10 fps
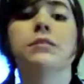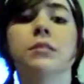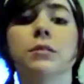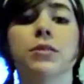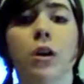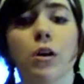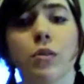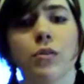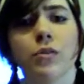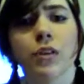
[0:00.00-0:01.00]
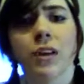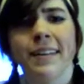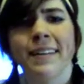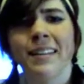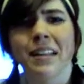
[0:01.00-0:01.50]
So we drove
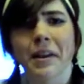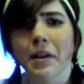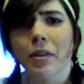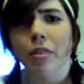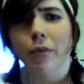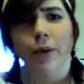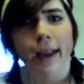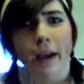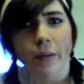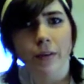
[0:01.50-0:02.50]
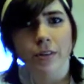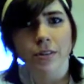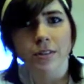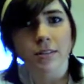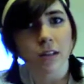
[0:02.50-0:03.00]
3
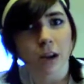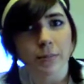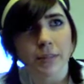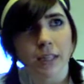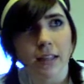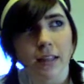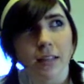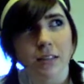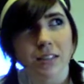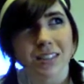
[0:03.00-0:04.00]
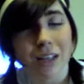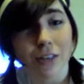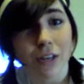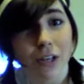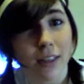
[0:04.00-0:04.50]
hours and stopped in
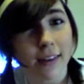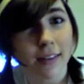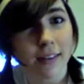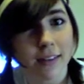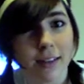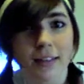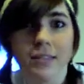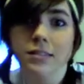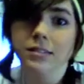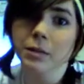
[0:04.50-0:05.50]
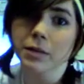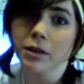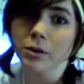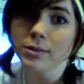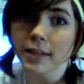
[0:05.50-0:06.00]
South Carolina and slept at
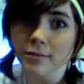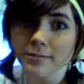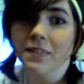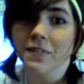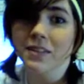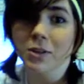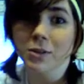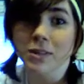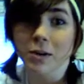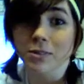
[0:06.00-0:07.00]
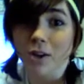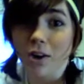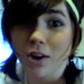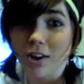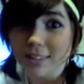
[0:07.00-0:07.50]
a hotel. This hotel was
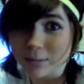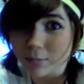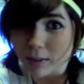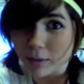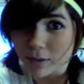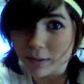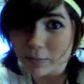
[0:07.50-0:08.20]
awesome, by the way,